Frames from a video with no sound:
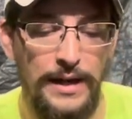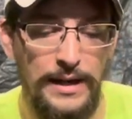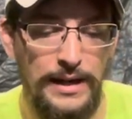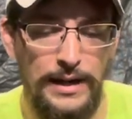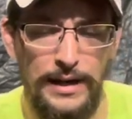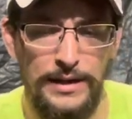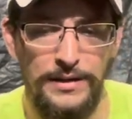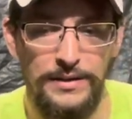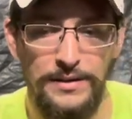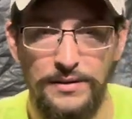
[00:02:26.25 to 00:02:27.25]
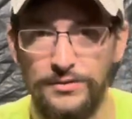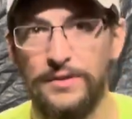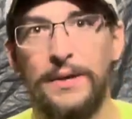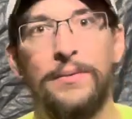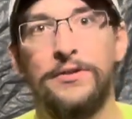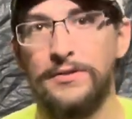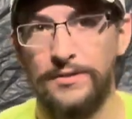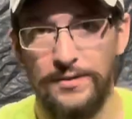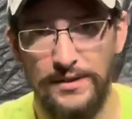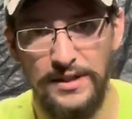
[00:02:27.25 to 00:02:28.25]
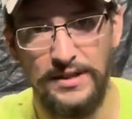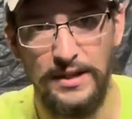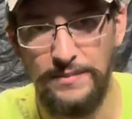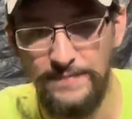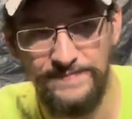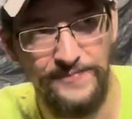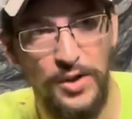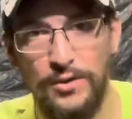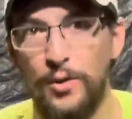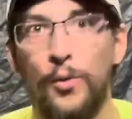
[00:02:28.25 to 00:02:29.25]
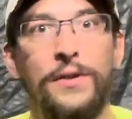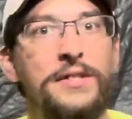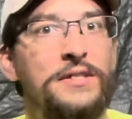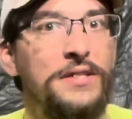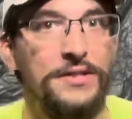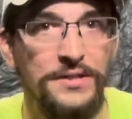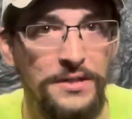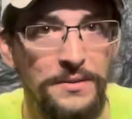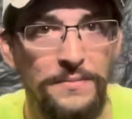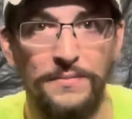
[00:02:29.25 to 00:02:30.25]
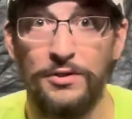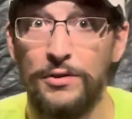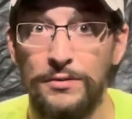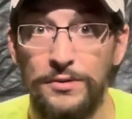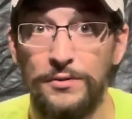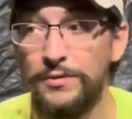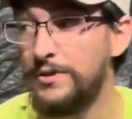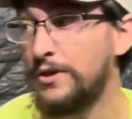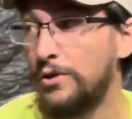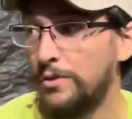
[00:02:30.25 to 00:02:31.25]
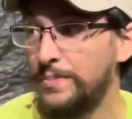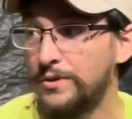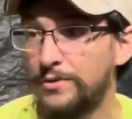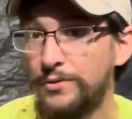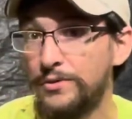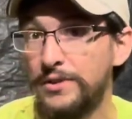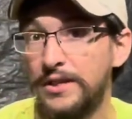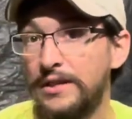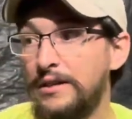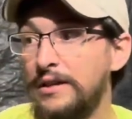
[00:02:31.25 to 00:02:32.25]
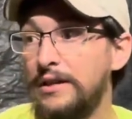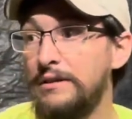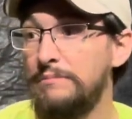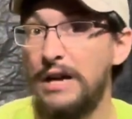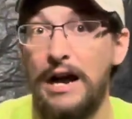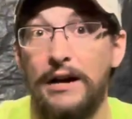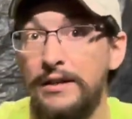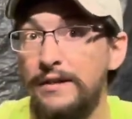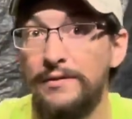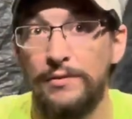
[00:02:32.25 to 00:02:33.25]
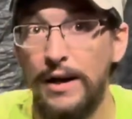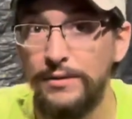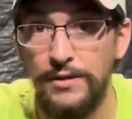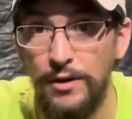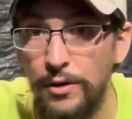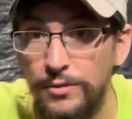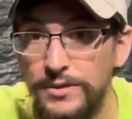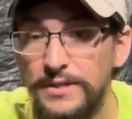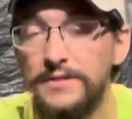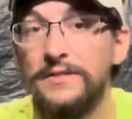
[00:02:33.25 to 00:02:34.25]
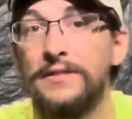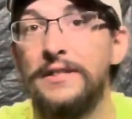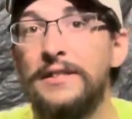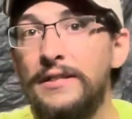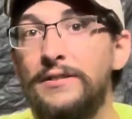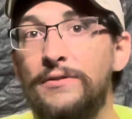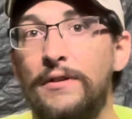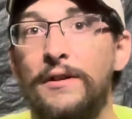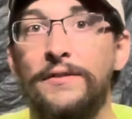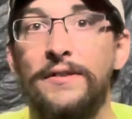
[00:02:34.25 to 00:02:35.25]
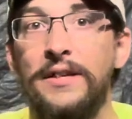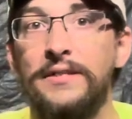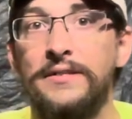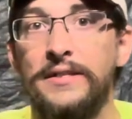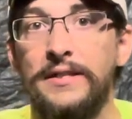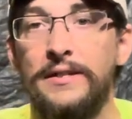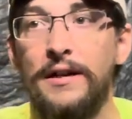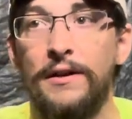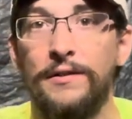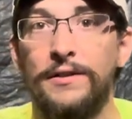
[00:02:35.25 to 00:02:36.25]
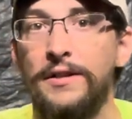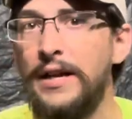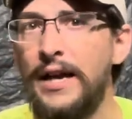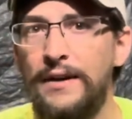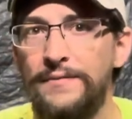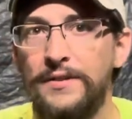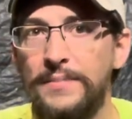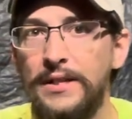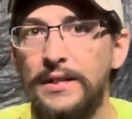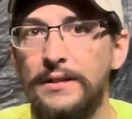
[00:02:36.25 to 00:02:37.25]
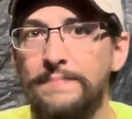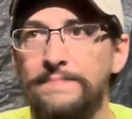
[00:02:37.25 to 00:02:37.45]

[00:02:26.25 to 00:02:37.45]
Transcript: And there's going to be a multitude of things. The cooling system, closed cooling, open cooling, how to even route the hoses. Like, these are all things that are going to have to be